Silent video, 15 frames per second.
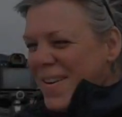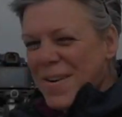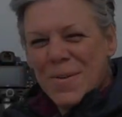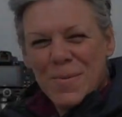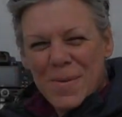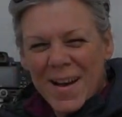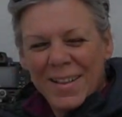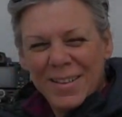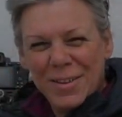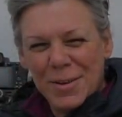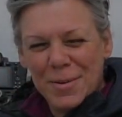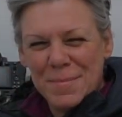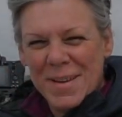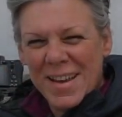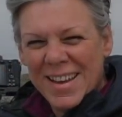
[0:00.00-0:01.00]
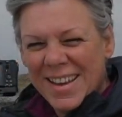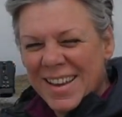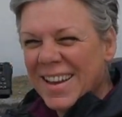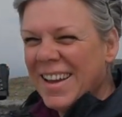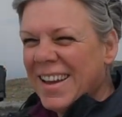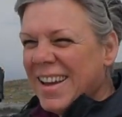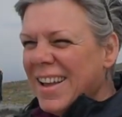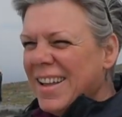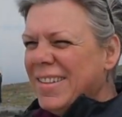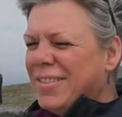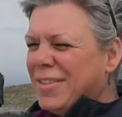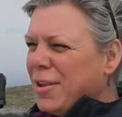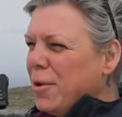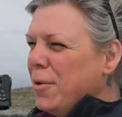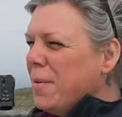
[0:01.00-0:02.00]
Welcome
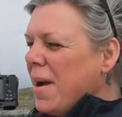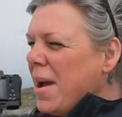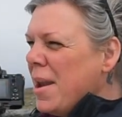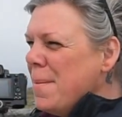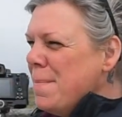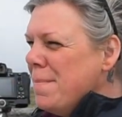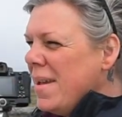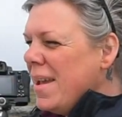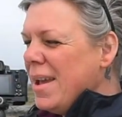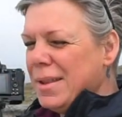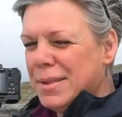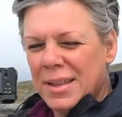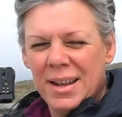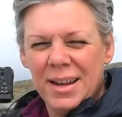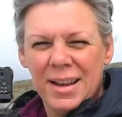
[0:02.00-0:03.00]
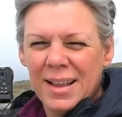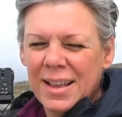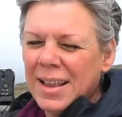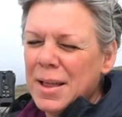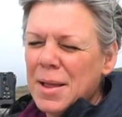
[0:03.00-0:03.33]
to an amazing,